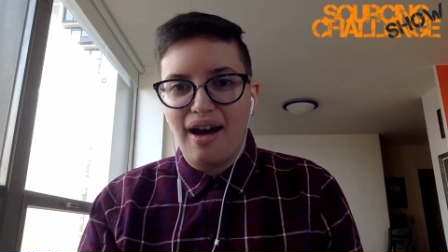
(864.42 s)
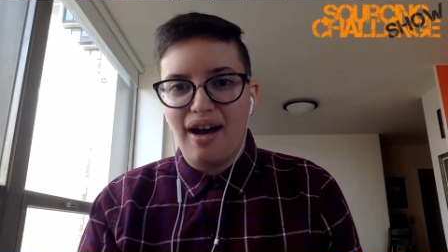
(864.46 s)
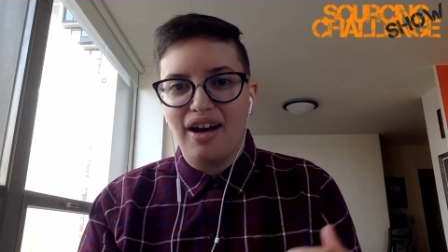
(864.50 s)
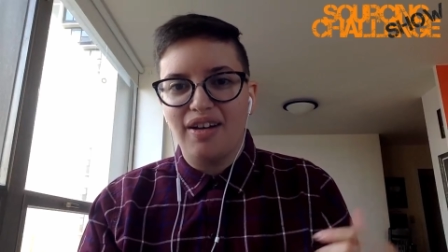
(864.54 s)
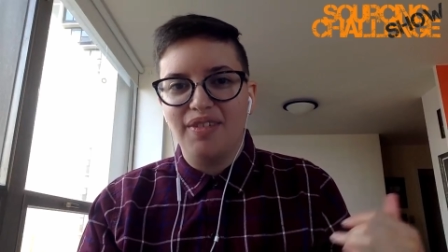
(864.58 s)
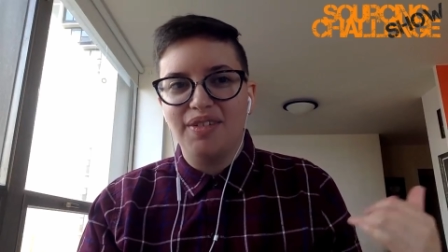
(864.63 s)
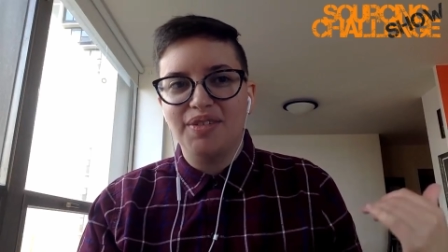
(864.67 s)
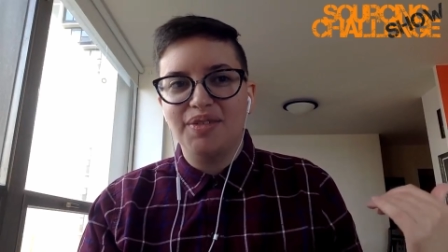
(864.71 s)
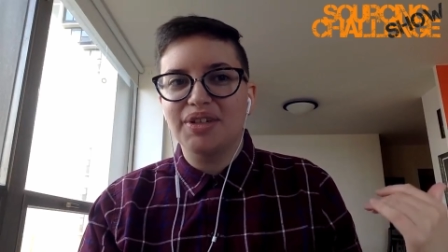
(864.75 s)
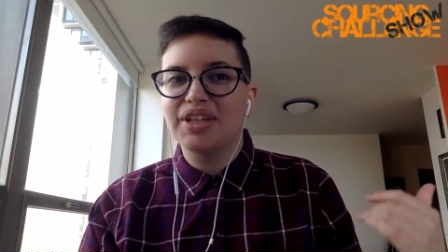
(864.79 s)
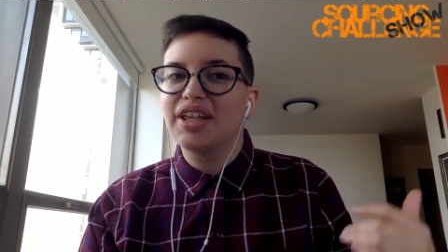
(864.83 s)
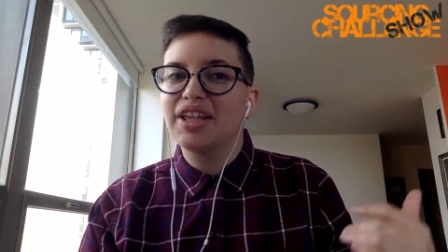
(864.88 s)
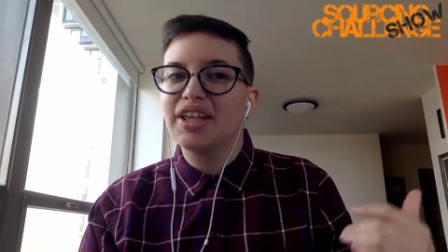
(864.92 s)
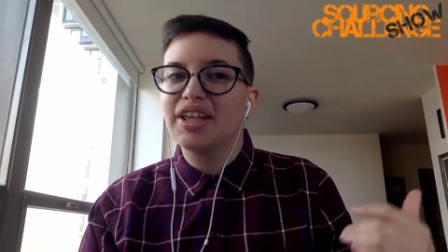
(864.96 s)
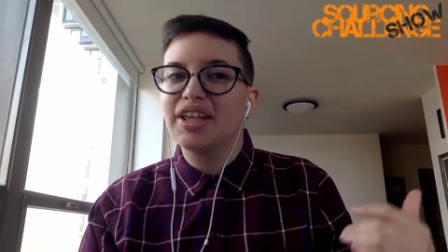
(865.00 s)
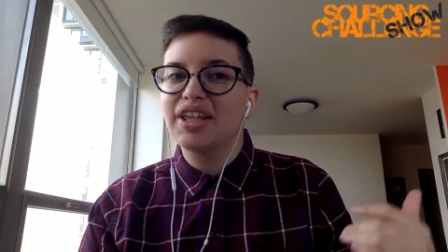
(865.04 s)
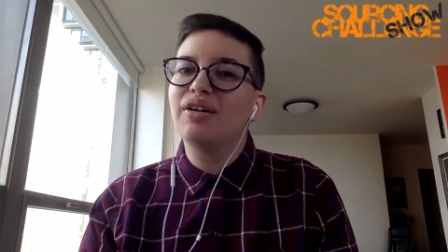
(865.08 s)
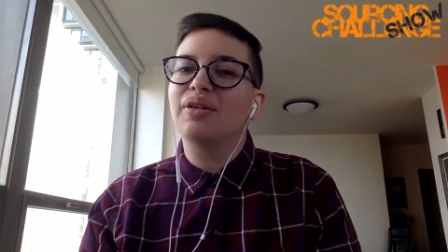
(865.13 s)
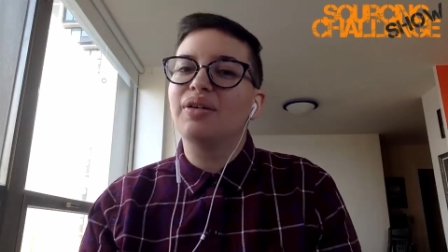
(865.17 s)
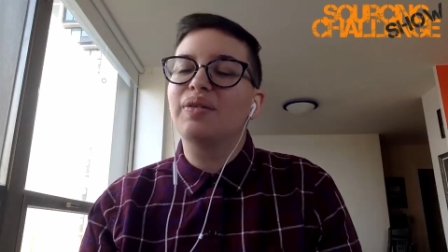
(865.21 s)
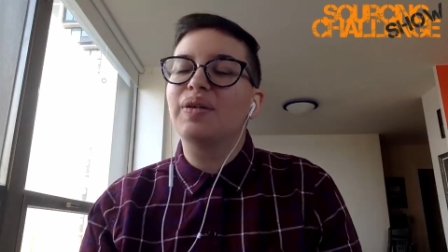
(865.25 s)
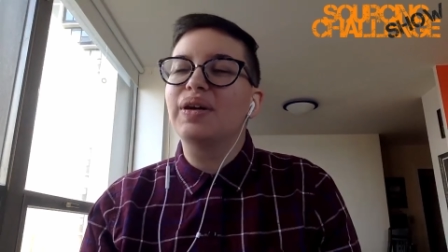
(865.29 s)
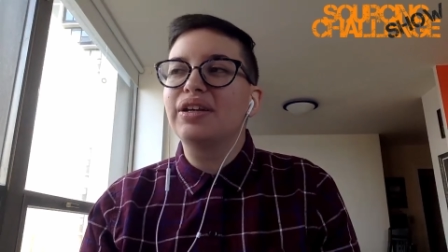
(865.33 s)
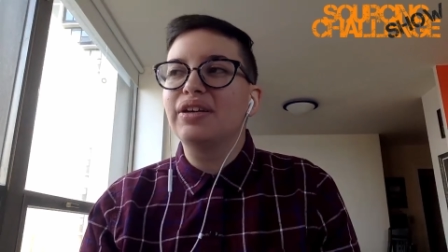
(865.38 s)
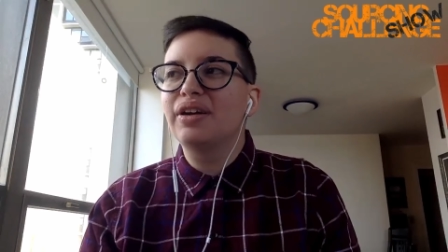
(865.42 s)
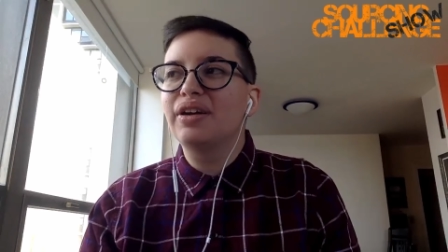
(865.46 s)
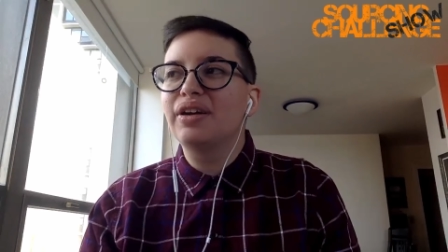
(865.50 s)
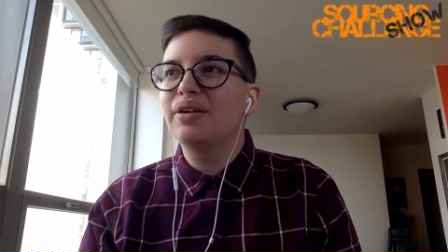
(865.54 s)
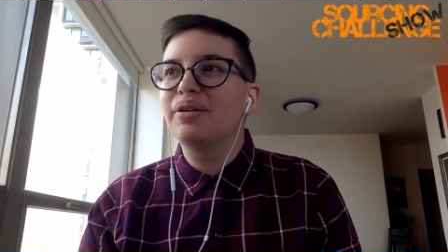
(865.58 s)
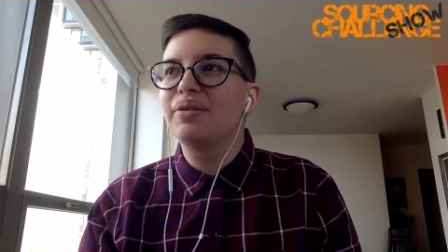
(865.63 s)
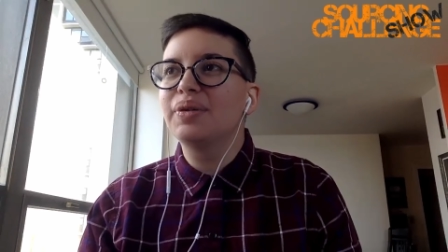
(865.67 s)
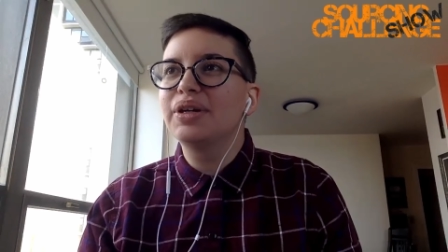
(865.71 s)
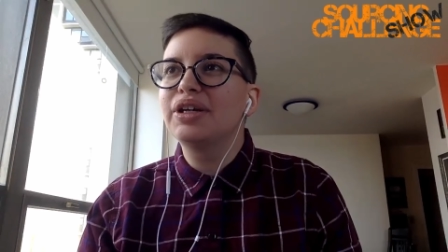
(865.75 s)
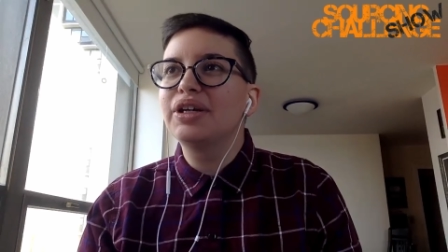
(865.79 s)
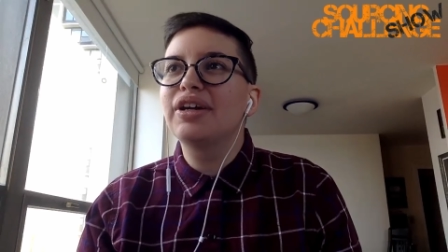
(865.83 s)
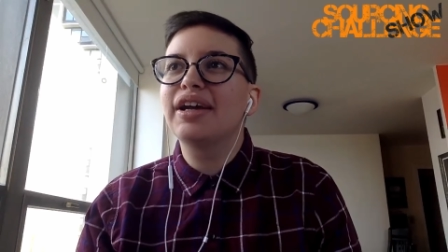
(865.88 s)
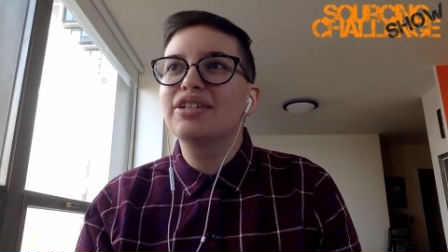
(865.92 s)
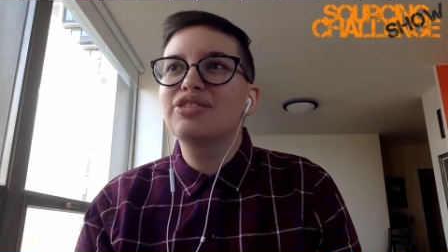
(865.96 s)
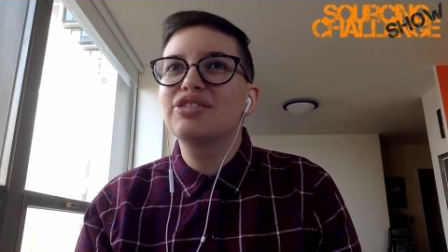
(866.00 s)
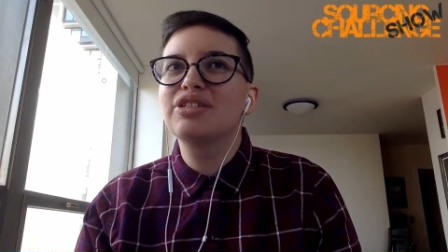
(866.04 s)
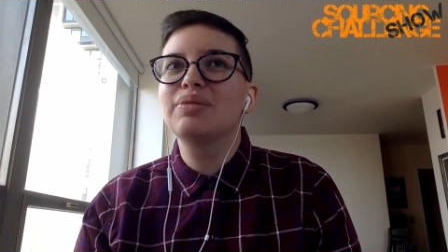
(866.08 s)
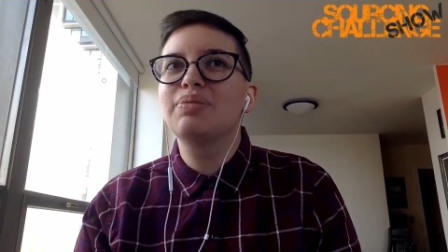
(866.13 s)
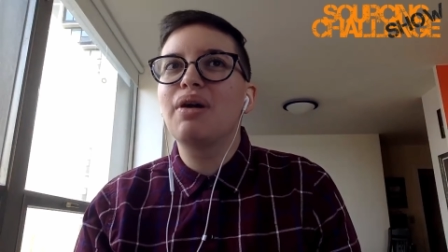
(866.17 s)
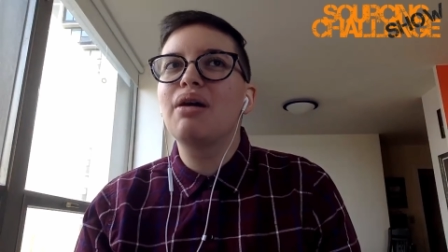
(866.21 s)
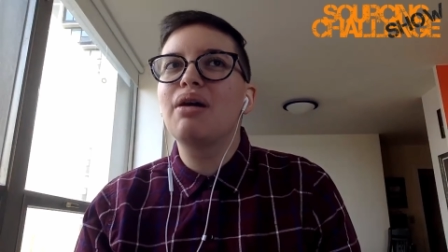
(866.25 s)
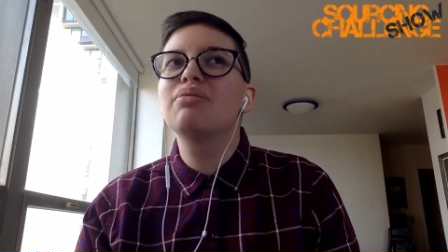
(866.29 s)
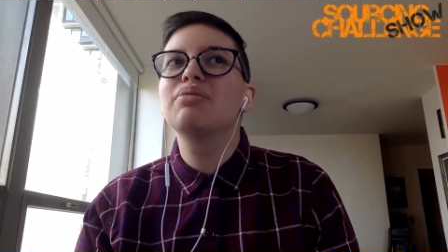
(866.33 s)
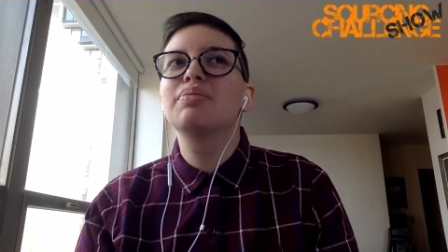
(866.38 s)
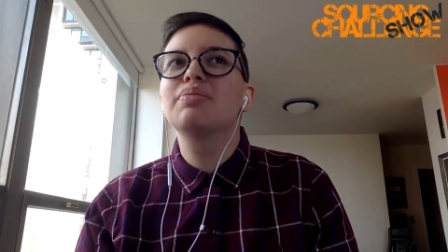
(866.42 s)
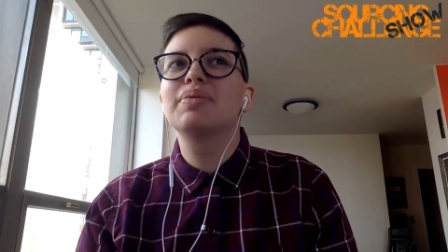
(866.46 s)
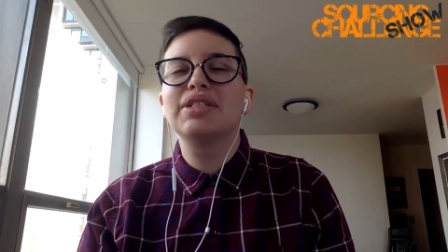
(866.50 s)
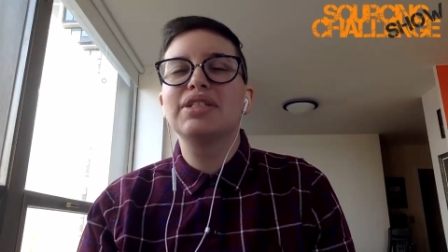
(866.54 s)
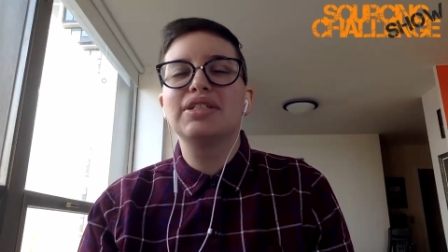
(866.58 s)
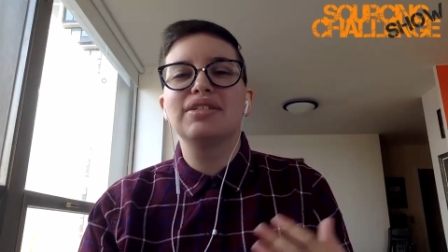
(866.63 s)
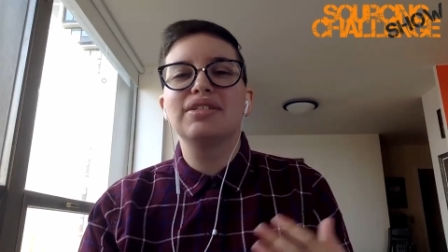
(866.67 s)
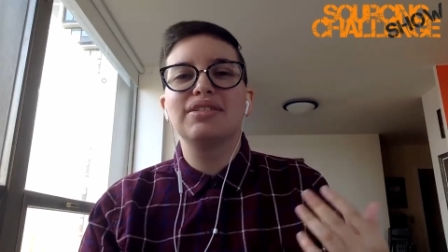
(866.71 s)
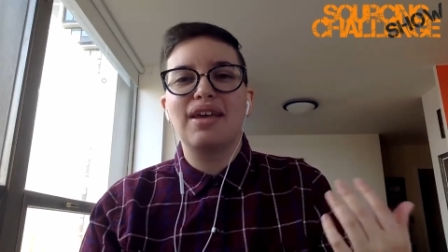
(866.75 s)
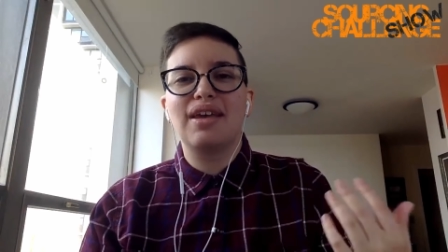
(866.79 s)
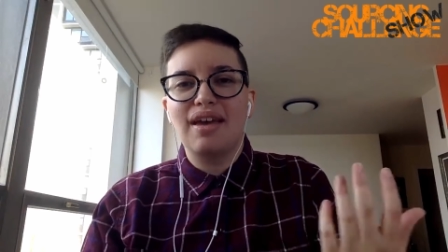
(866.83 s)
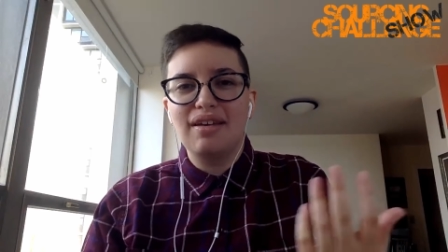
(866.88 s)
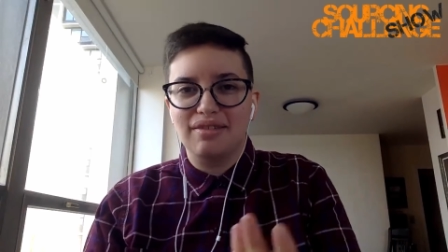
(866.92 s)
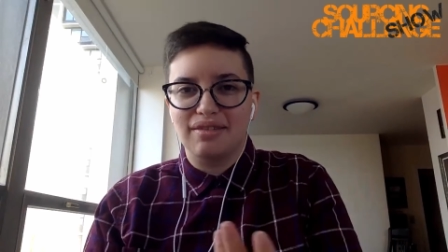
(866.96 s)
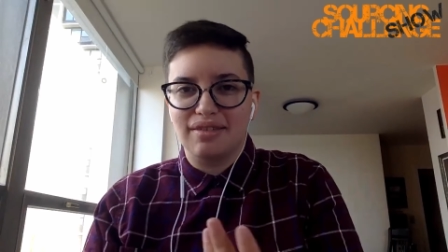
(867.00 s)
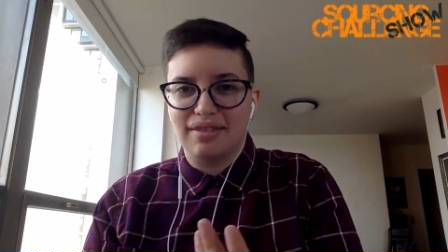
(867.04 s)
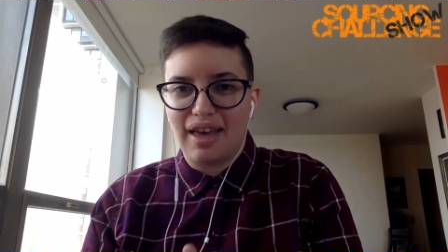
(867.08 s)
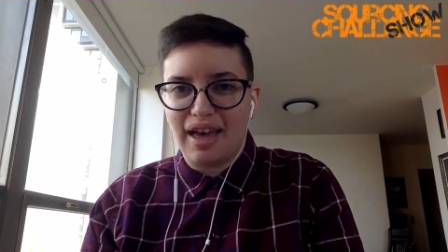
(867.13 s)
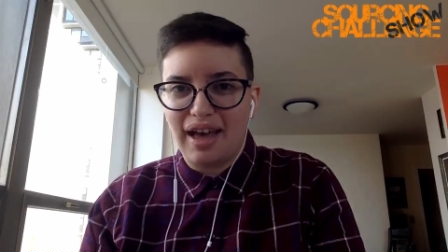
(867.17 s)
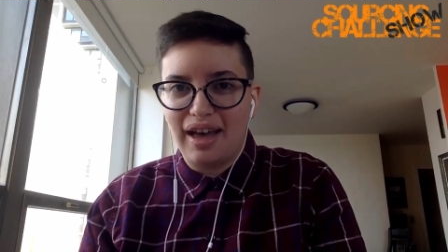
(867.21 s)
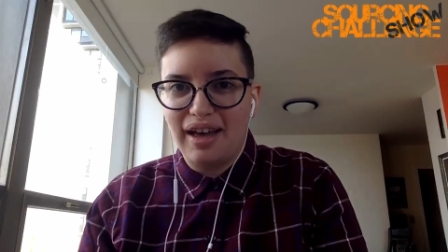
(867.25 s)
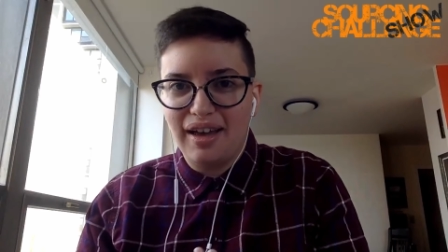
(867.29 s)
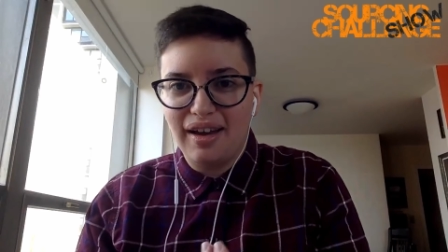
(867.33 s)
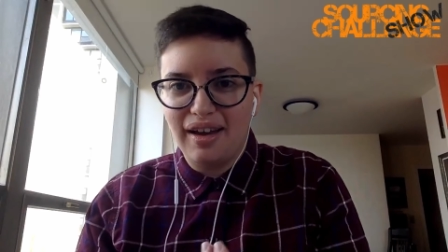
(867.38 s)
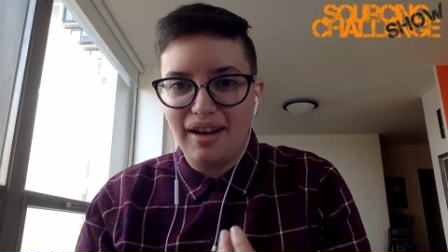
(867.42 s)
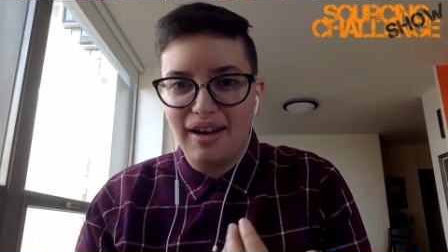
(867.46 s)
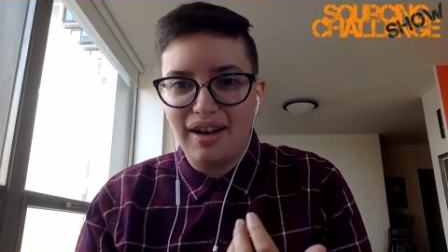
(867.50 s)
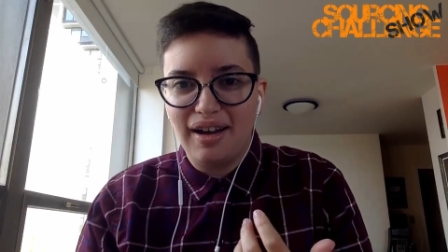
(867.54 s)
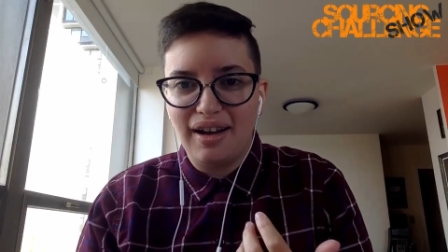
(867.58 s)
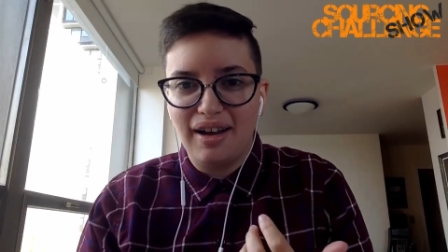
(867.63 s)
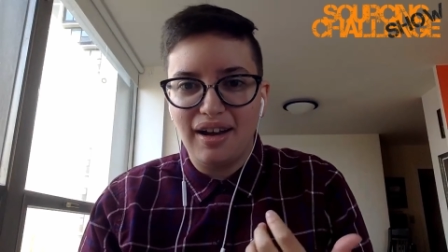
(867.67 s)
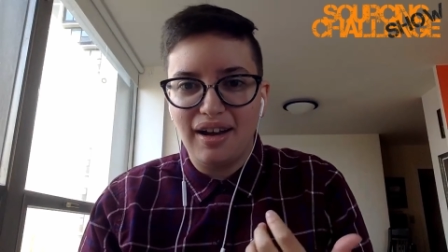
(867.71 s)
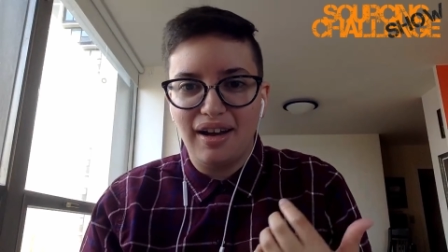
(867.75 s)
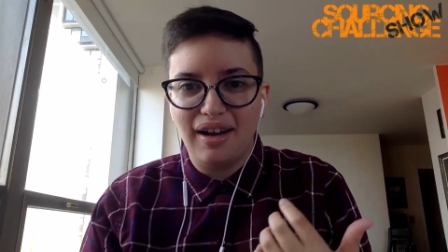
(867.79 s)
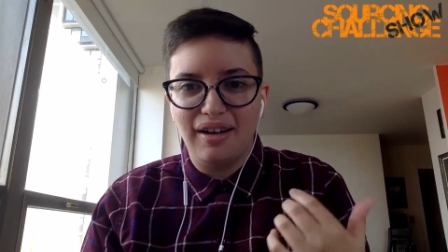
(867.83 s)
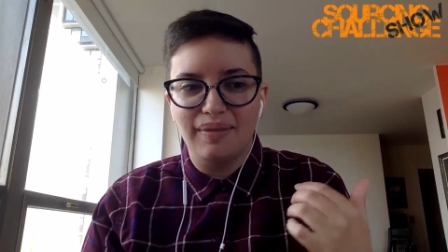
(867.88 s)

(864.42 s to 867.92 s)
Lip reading: And you're like, oh, well, you know, we could actually probably just handle that.